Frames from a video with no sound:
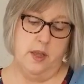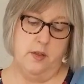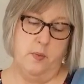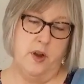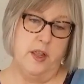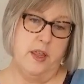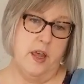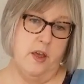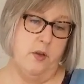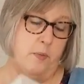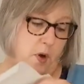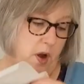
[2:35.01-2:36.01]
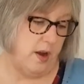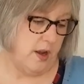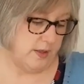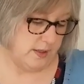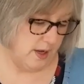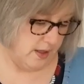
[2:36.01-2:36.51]
One of the other
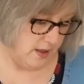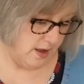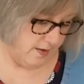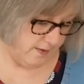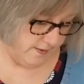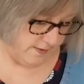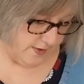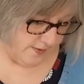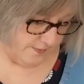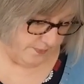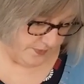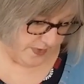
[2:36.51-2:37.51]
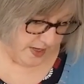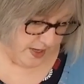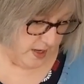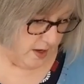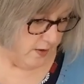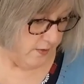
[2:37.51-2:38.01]
products I love
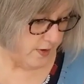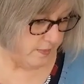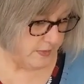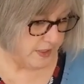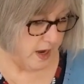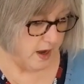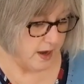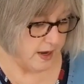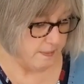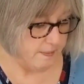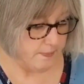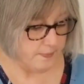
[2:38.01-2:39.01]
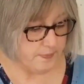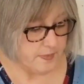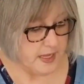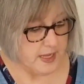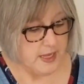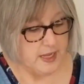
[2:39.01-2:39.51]
from Dime
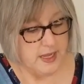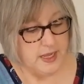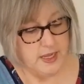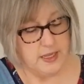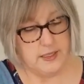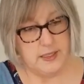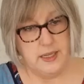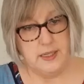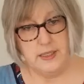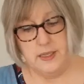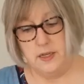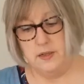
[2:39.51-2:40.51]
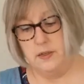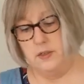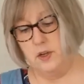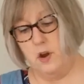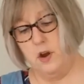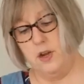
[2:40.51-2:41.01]
is these little
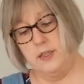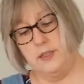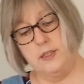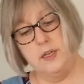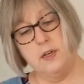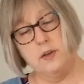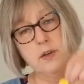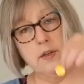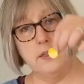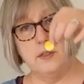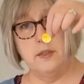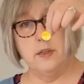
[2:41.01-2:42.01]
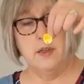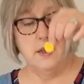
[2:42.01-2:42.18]
target stickers.